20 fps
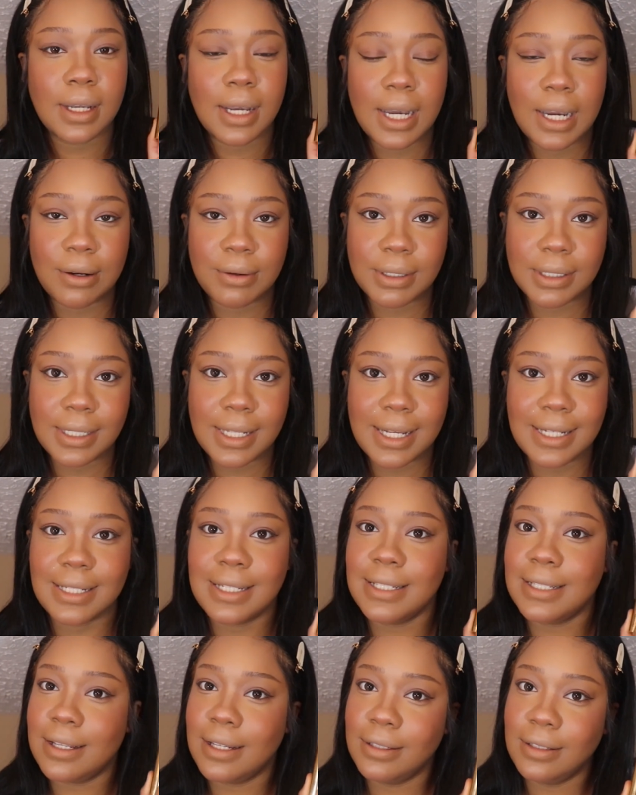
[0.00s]

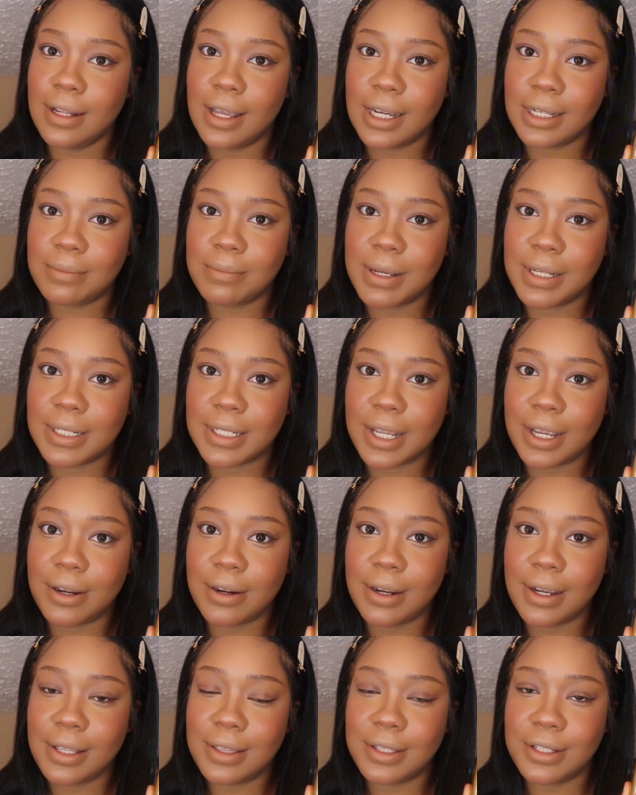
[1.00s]
Hourglass's Unlocked
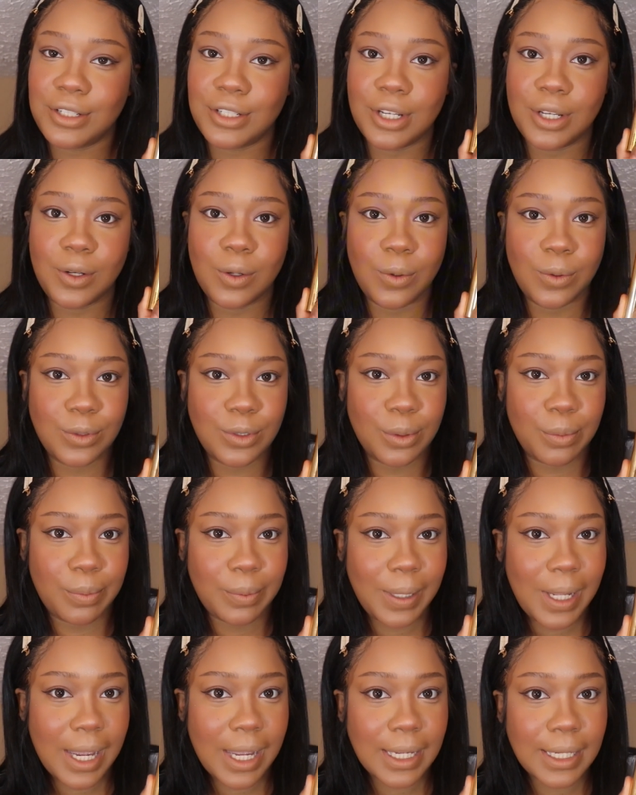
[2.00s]
Mascara in the shade Ultra
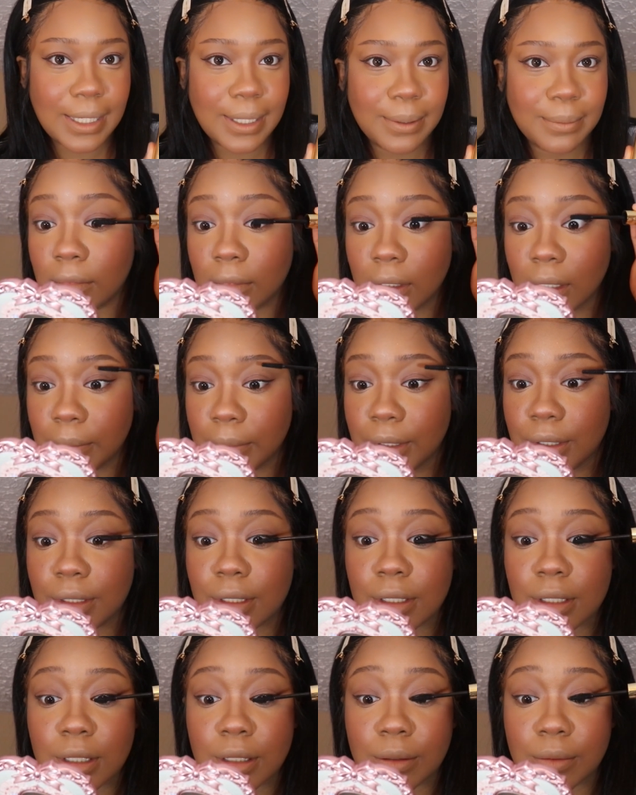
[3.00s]
Black. I'm gonna use
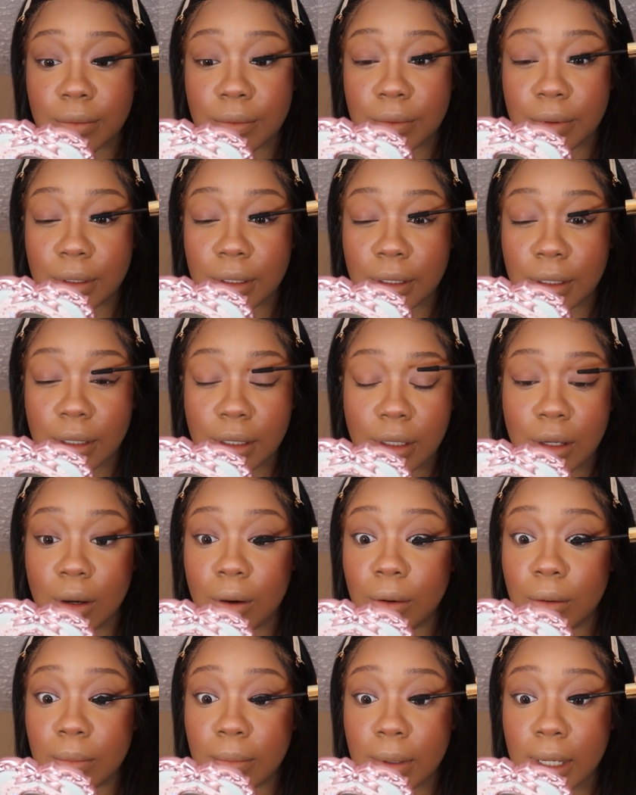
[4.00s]
this to really
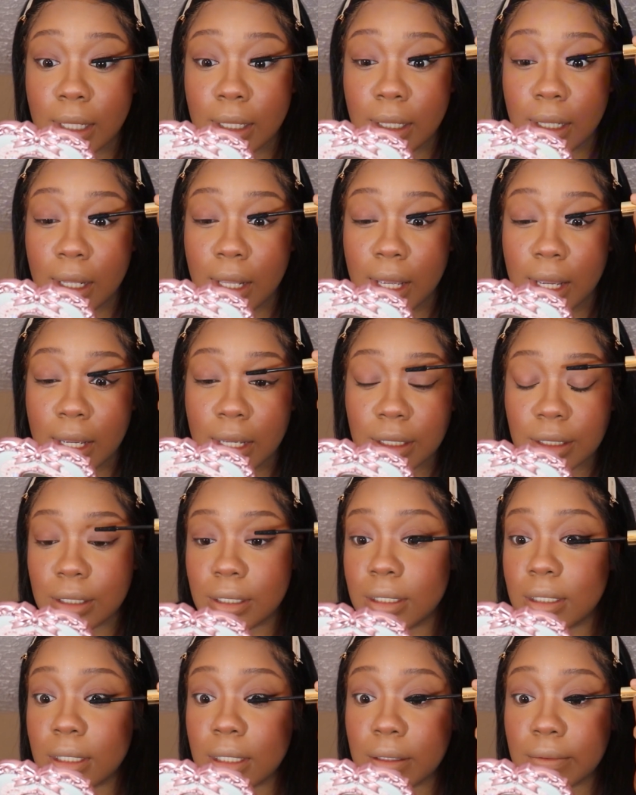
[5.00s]
coat my
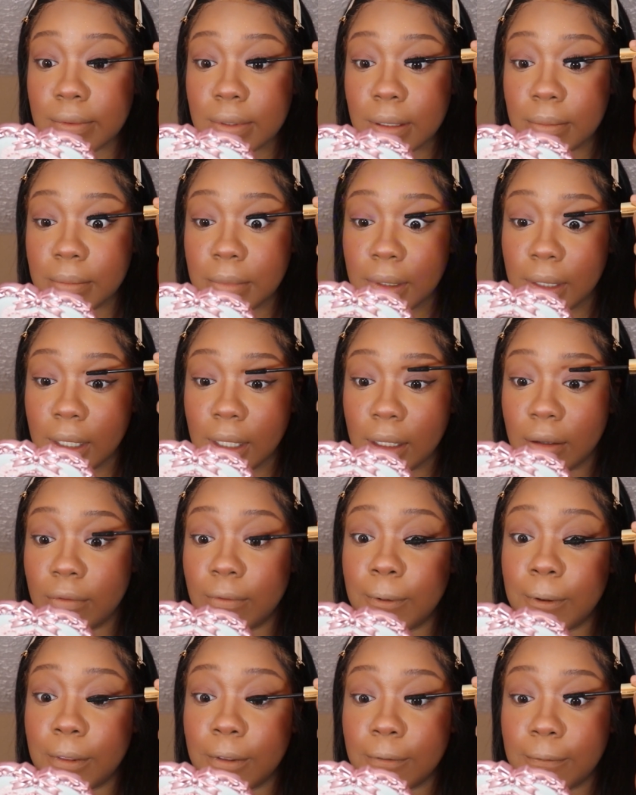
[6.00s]
lashes and give something
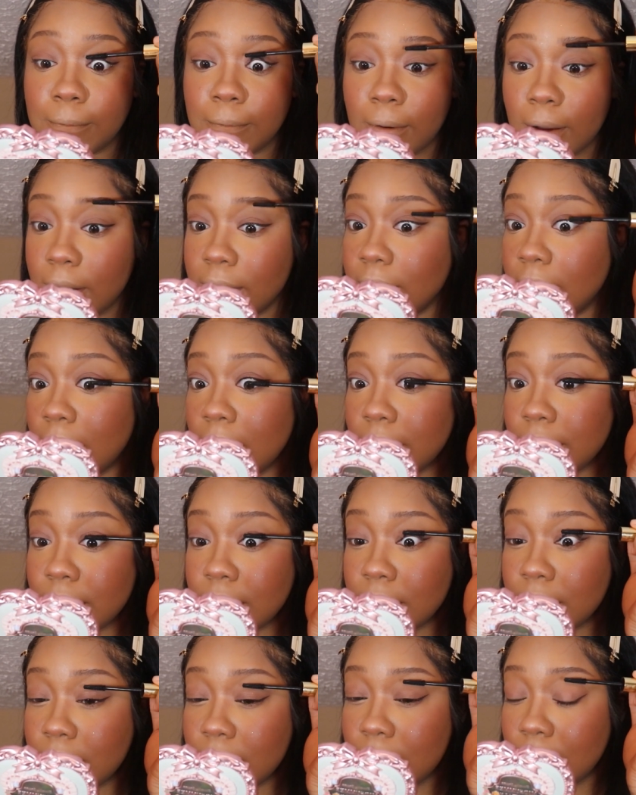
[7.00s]
for the false lash
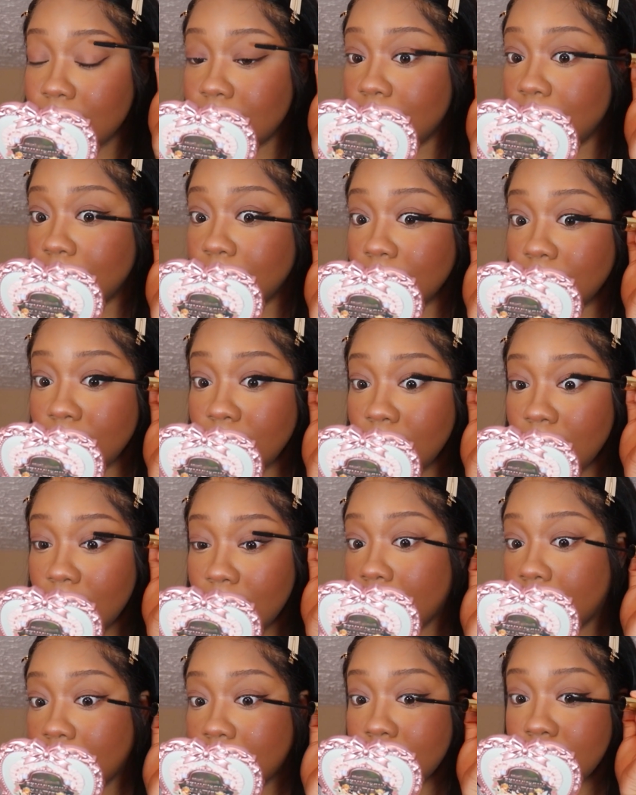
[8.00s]
to stick to.
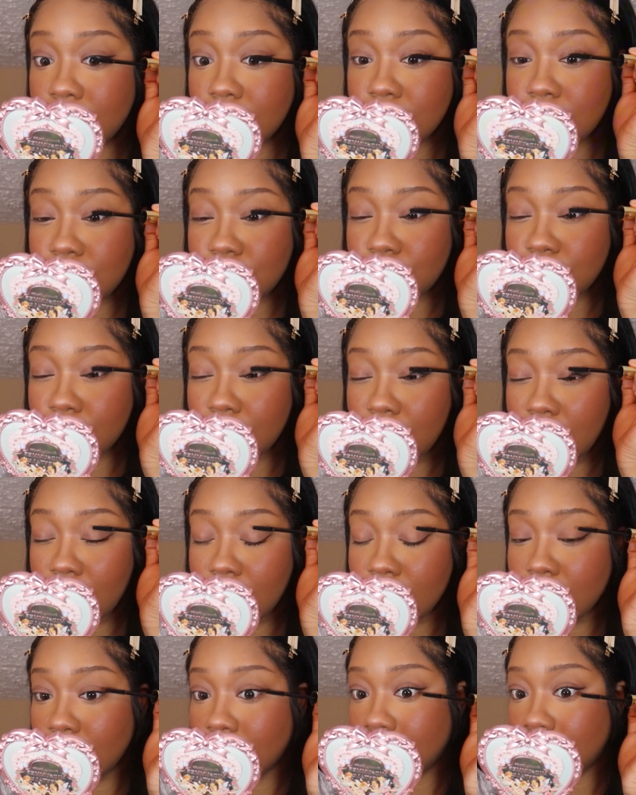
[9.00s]
I could
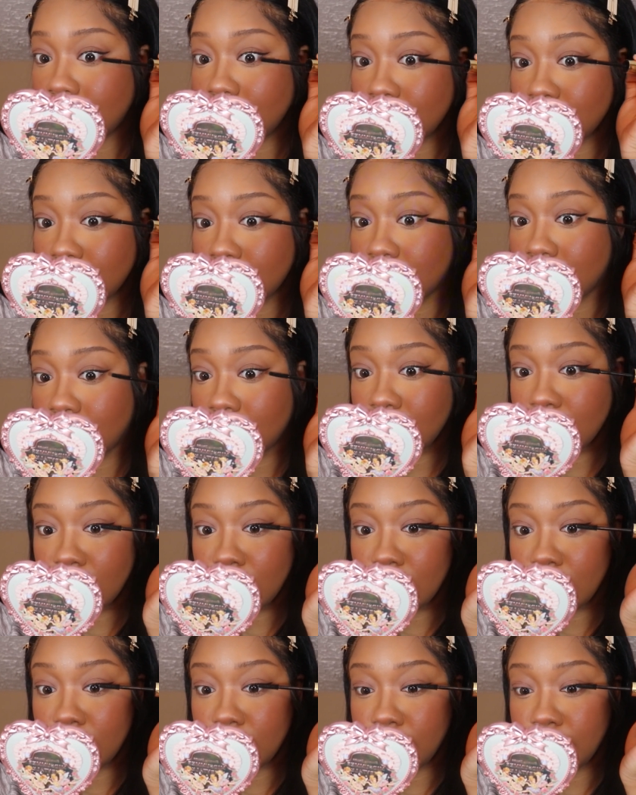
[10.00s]
try that thing where you like
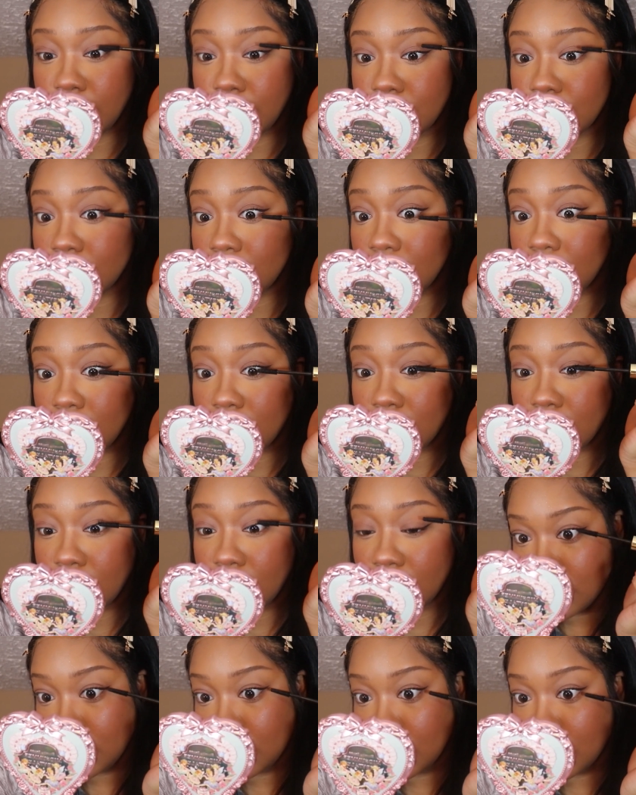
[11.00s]
individually
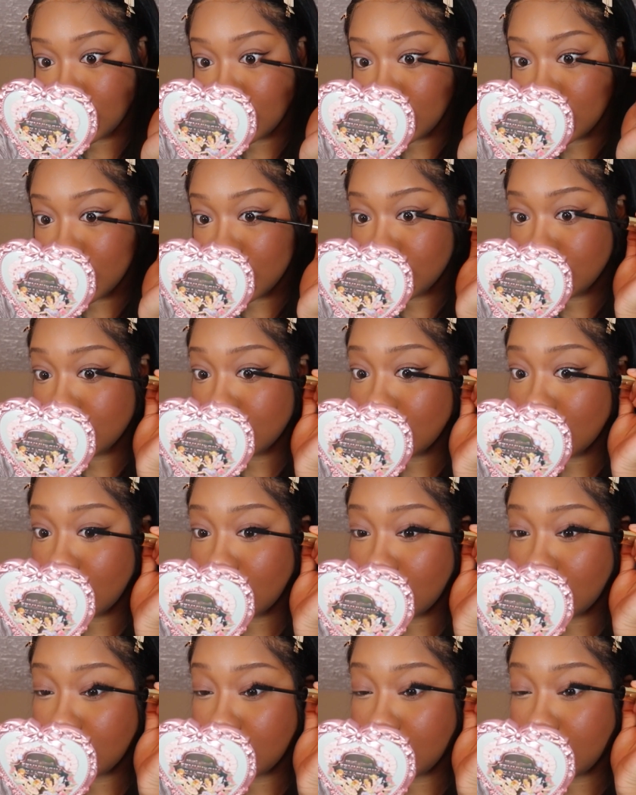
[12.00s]
stick your lashes
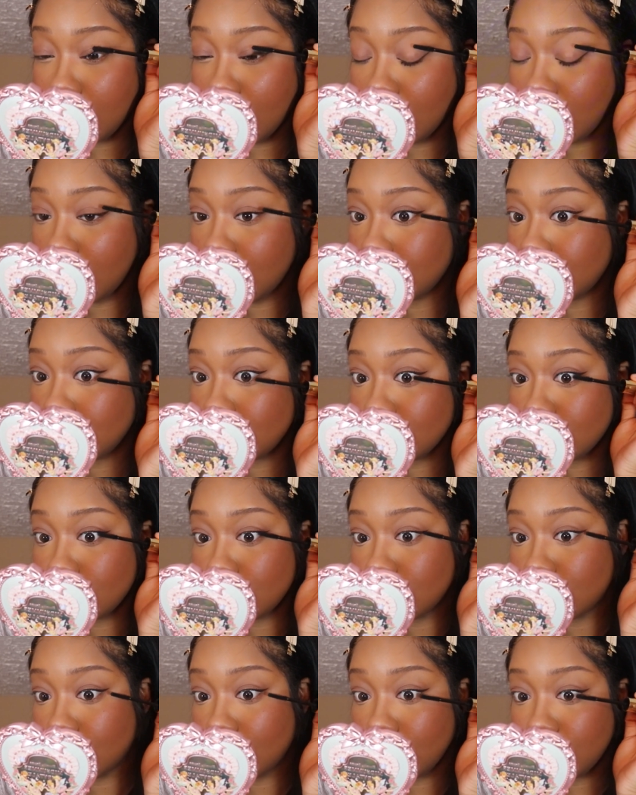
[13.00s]
together, but my lashes are
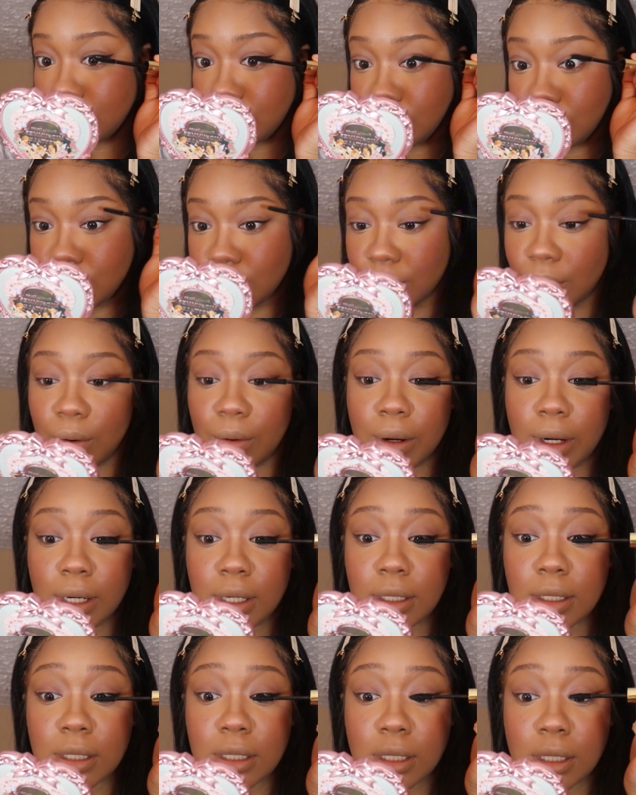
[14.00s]
so
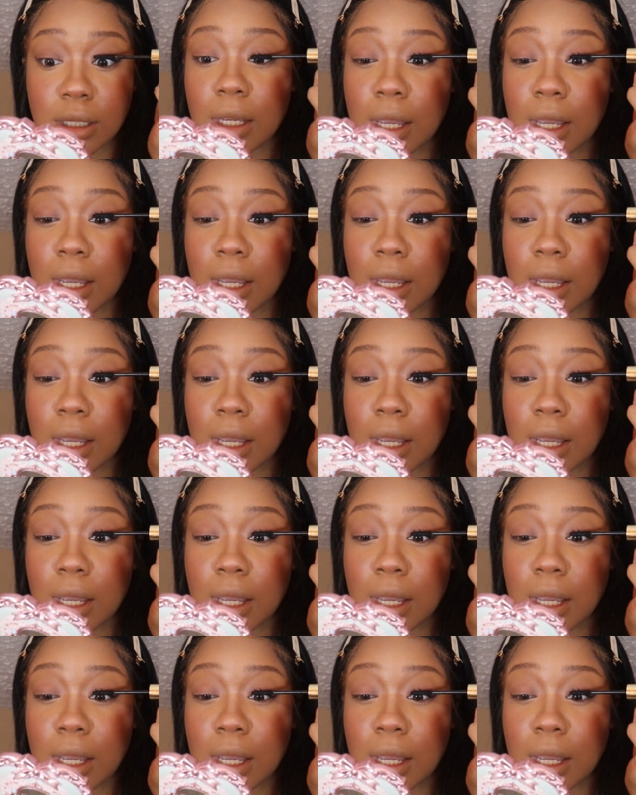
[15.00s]
short